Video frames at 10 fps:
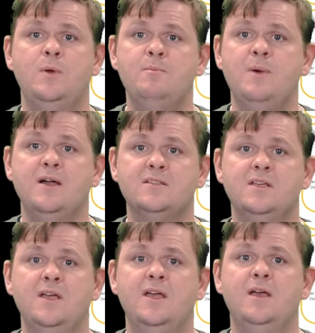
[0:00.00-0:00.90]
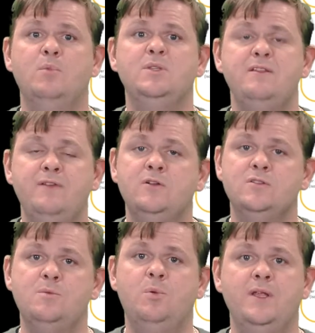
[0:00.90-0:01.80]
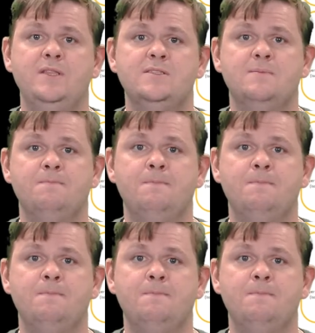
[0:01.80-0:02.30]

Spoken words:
impact, but difficult to print.